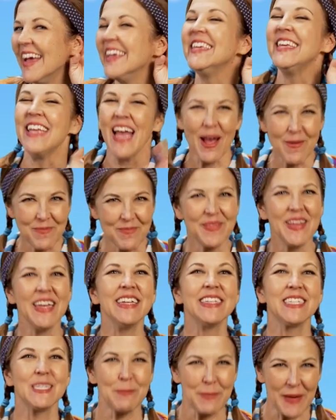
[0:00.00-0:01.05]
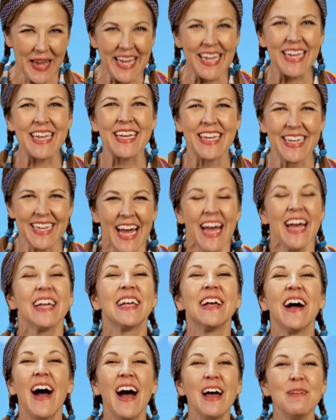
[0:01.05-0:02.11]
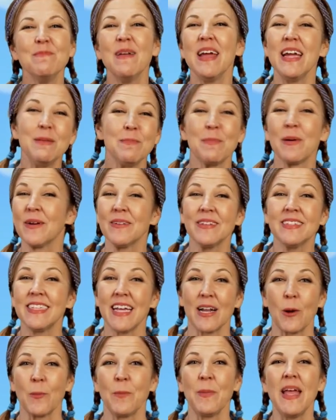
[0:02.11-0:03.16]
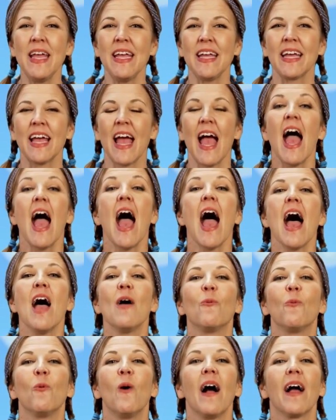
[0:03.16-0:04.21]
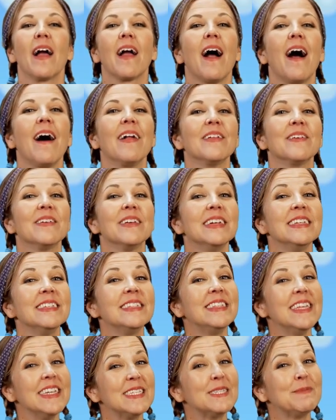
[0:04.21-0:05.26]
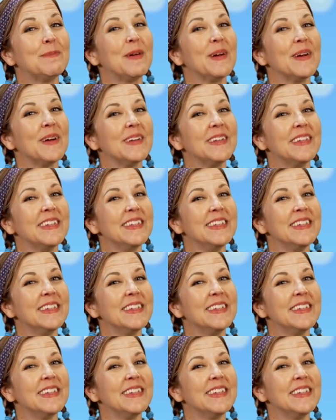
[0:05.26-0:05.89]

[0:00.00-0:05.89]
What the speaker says: Yep, it's pink. God made birds that are pink. And what color is this bird?